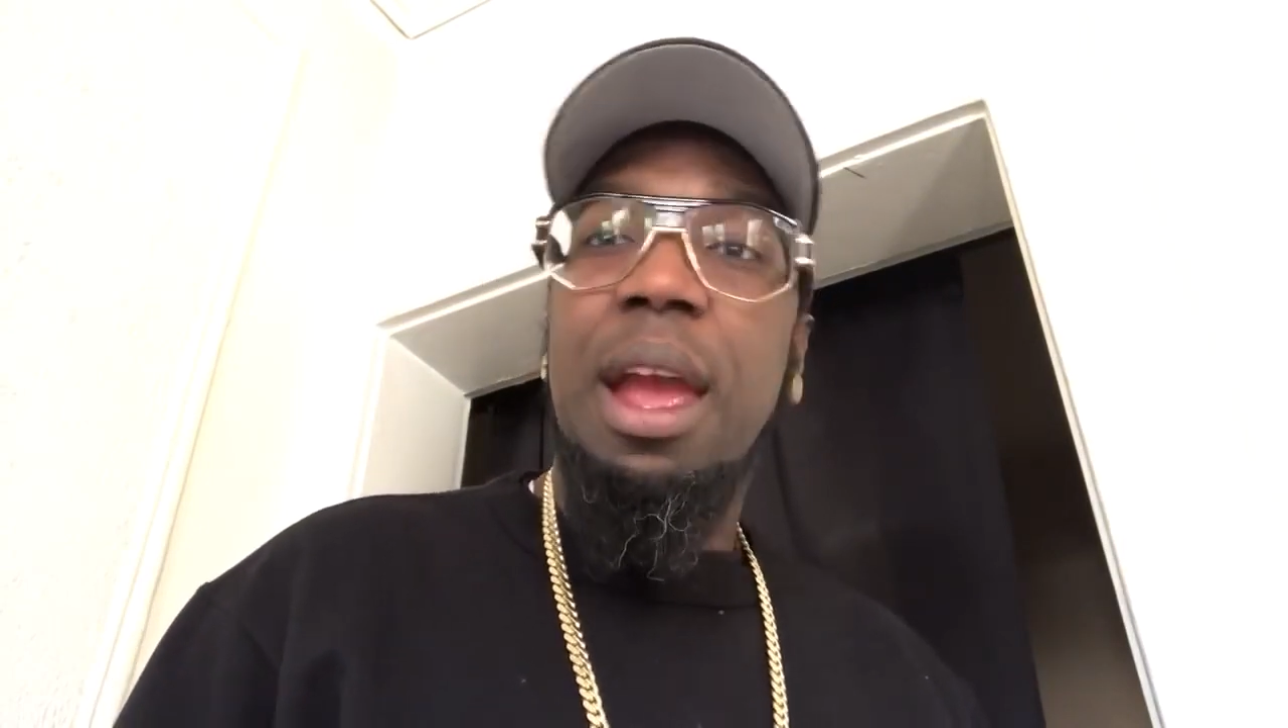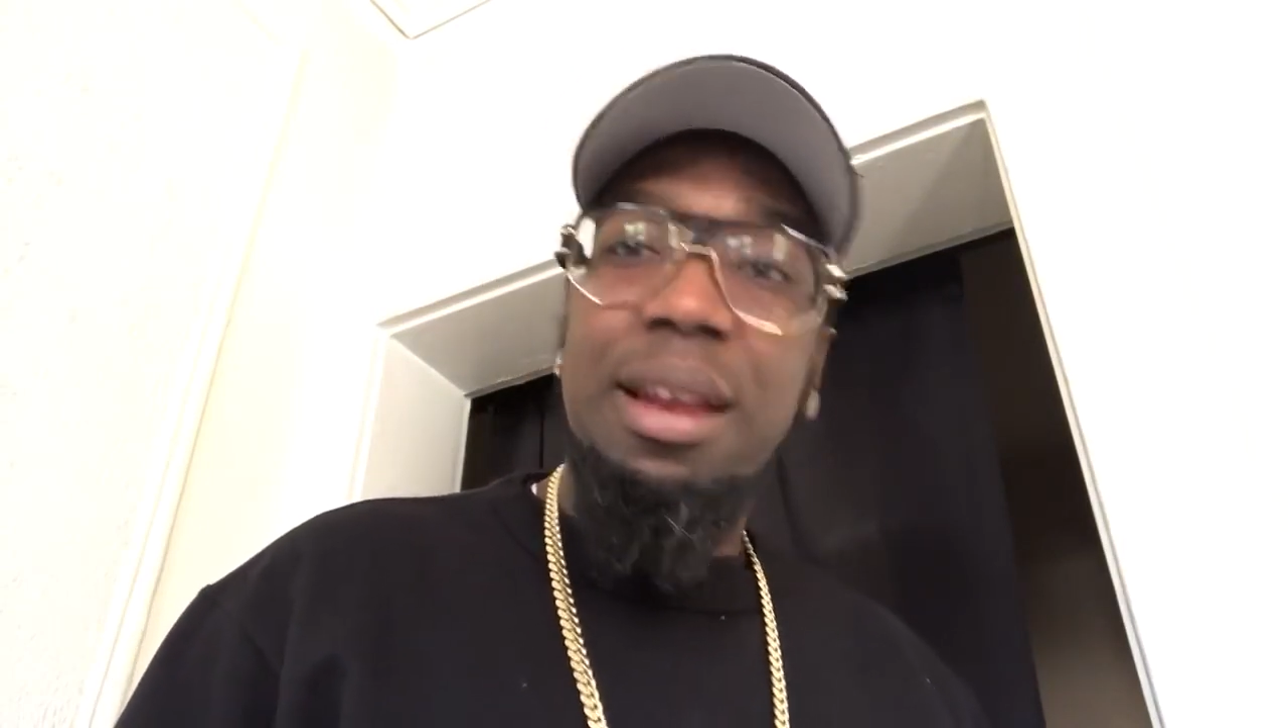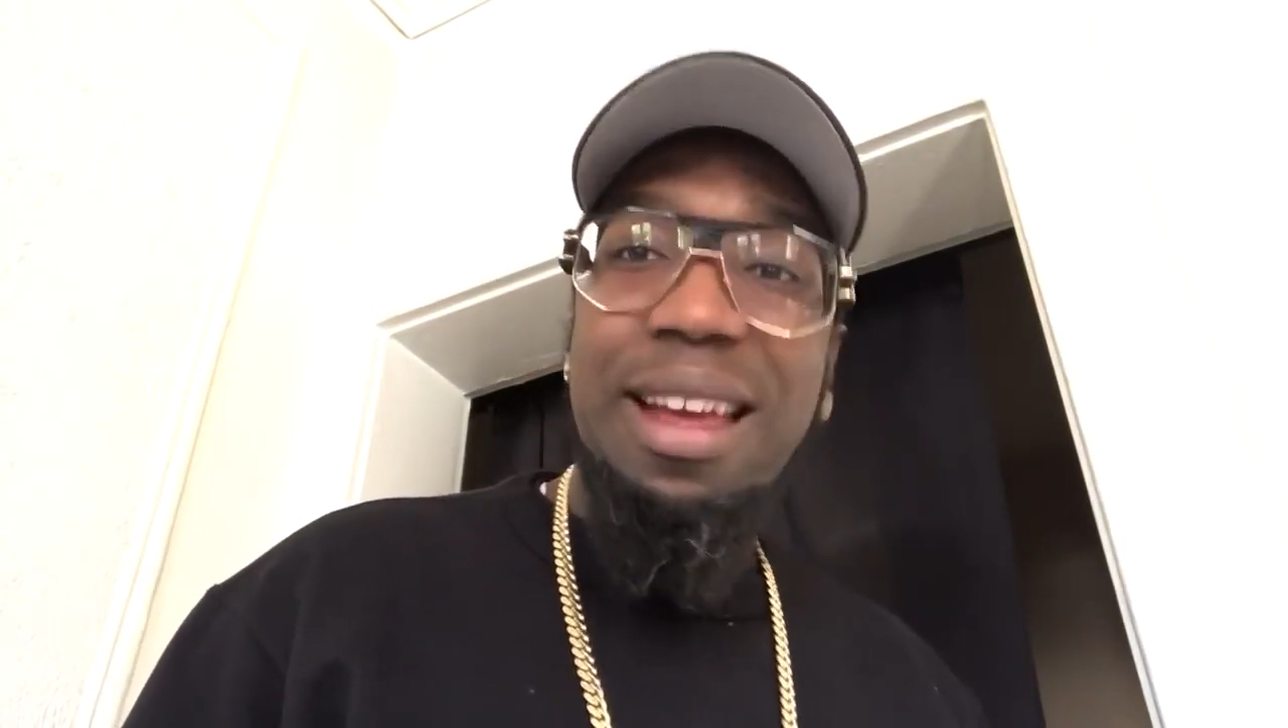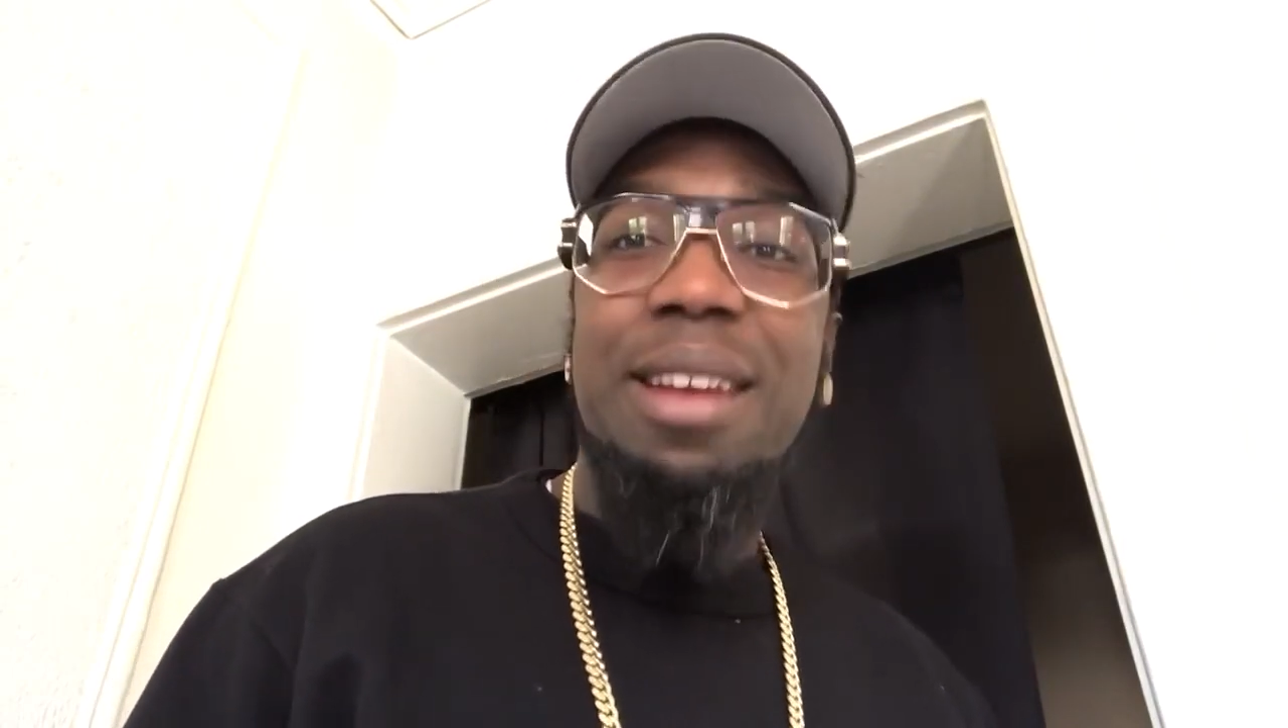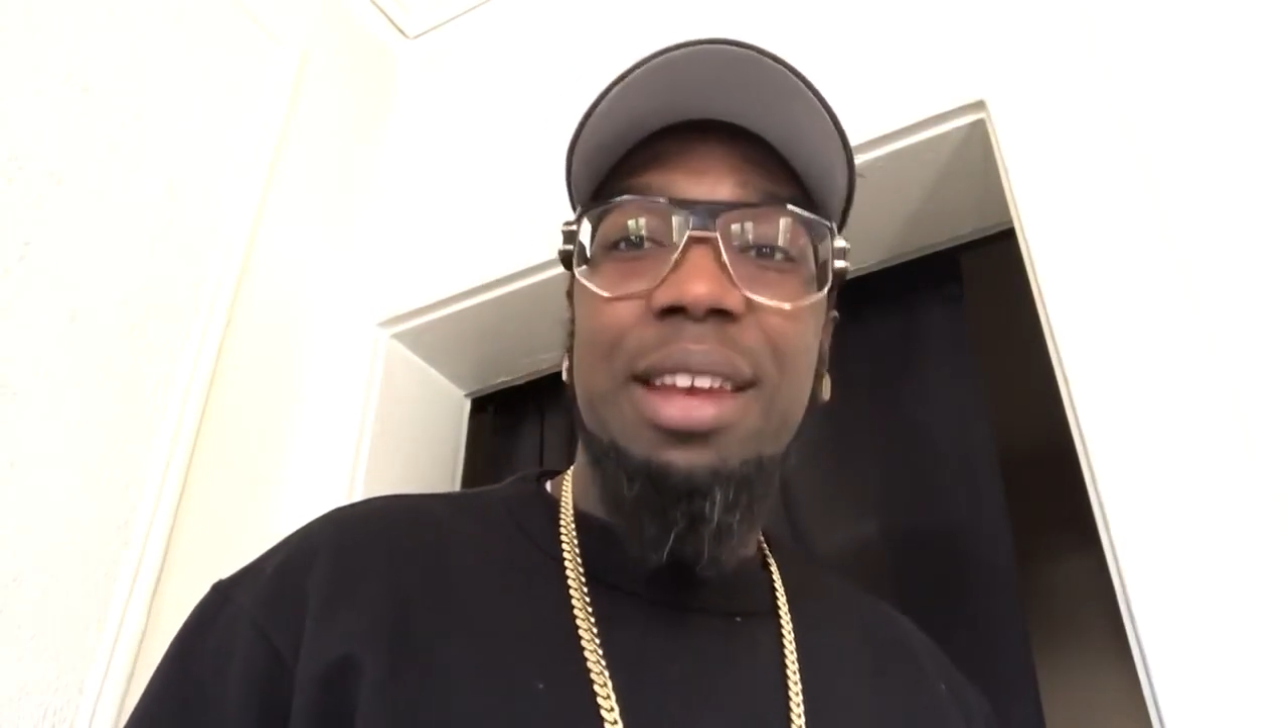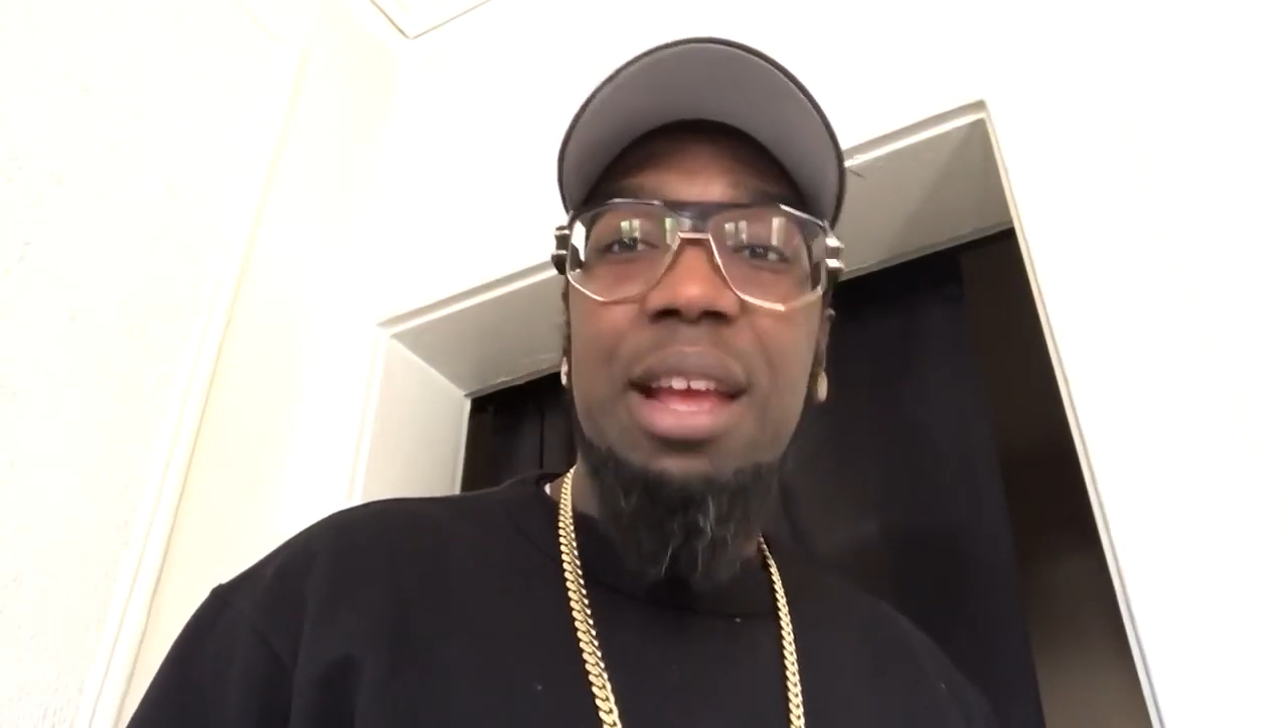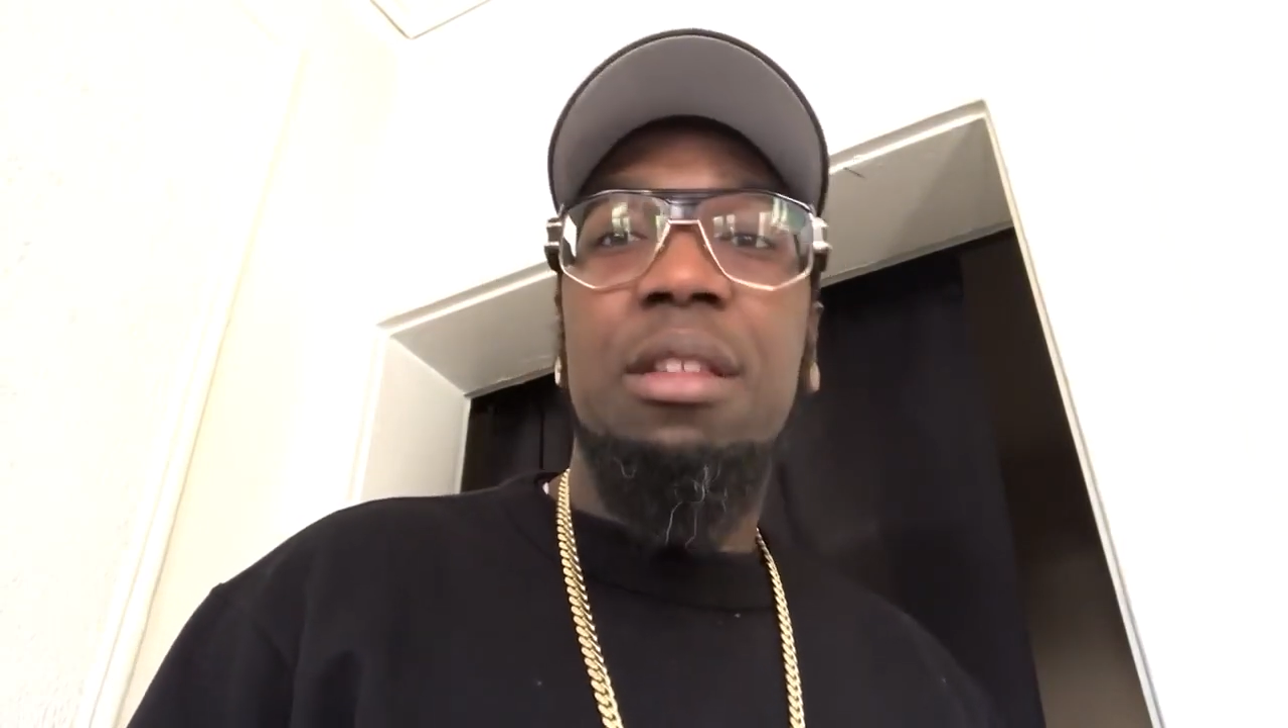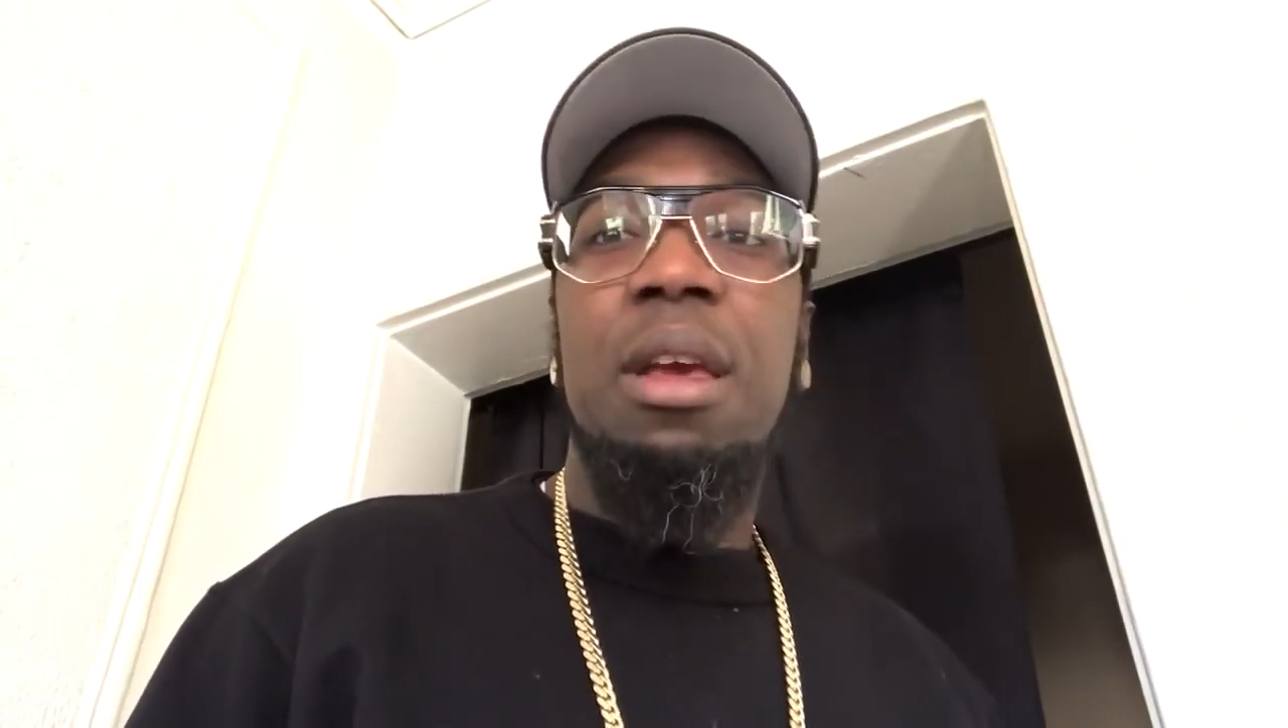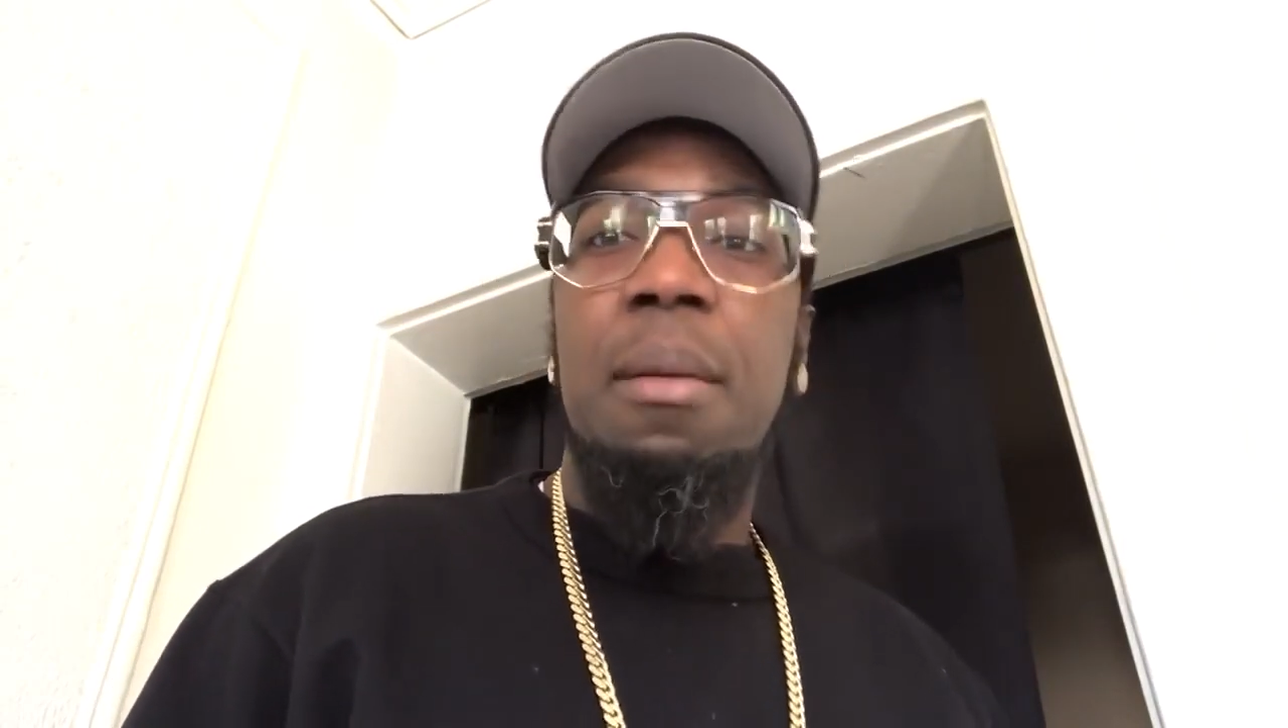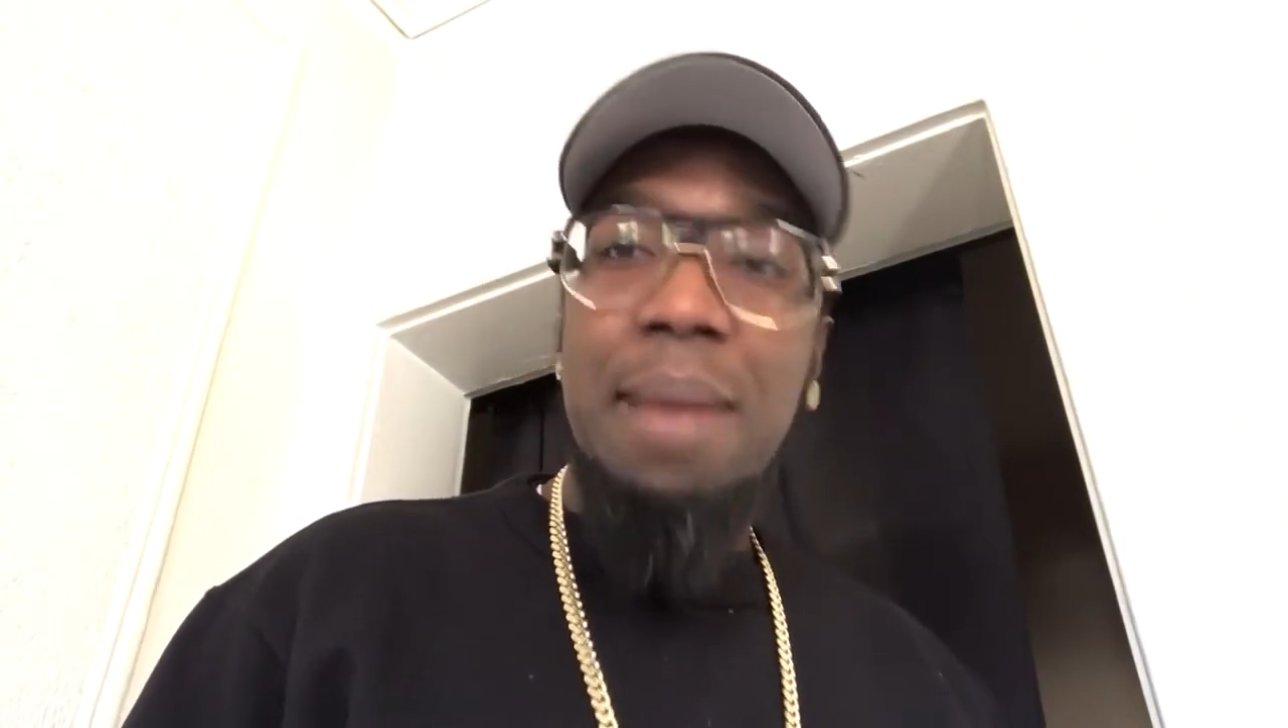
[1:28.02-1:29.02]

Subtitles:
and letting things